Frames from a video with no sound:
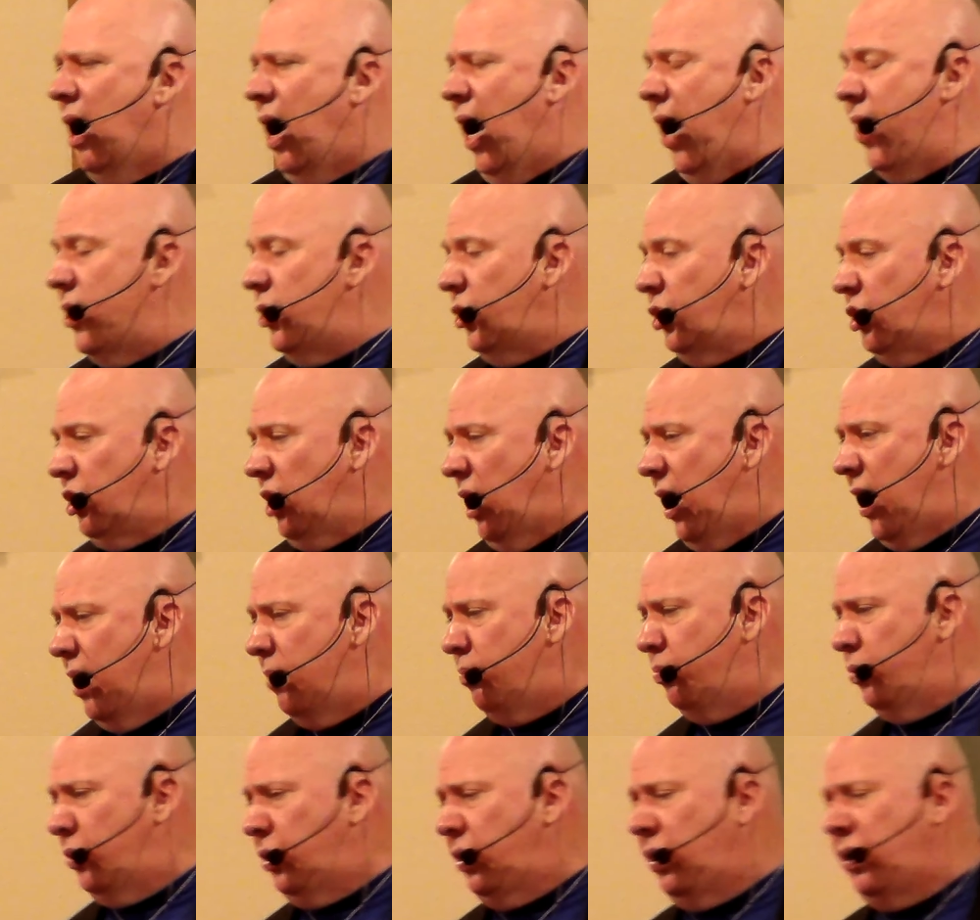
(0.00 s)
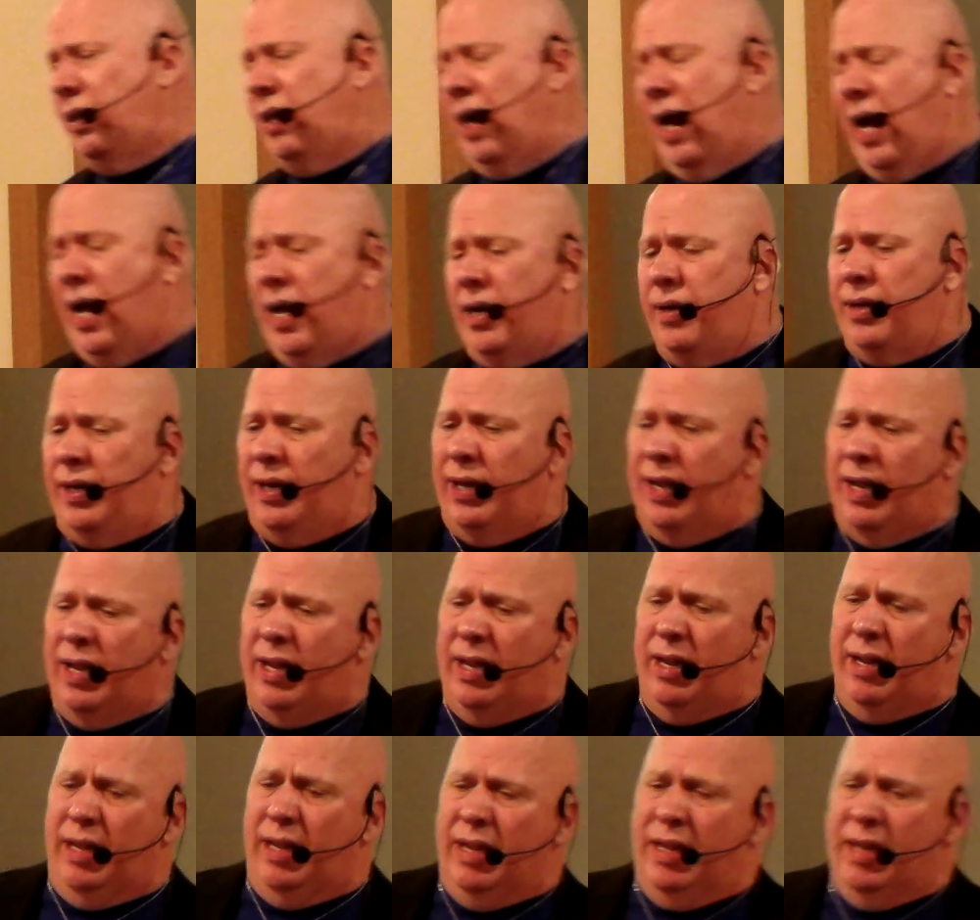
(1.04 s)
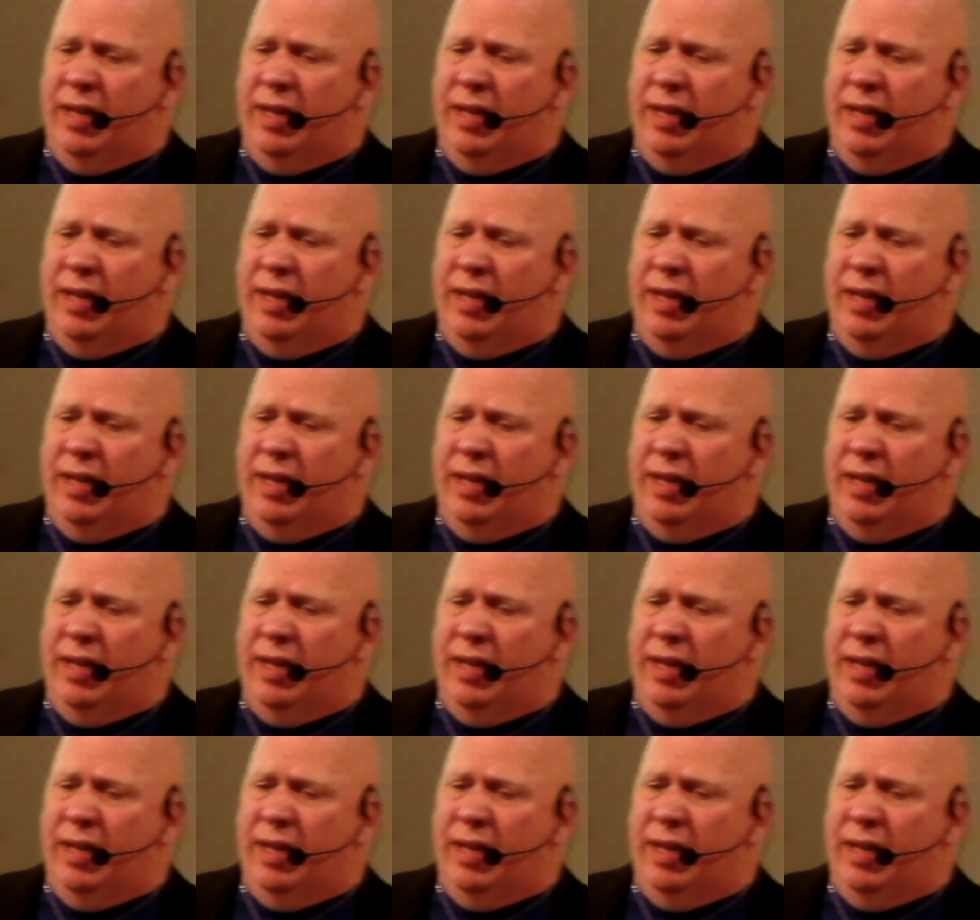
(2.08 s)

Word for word: And it seems that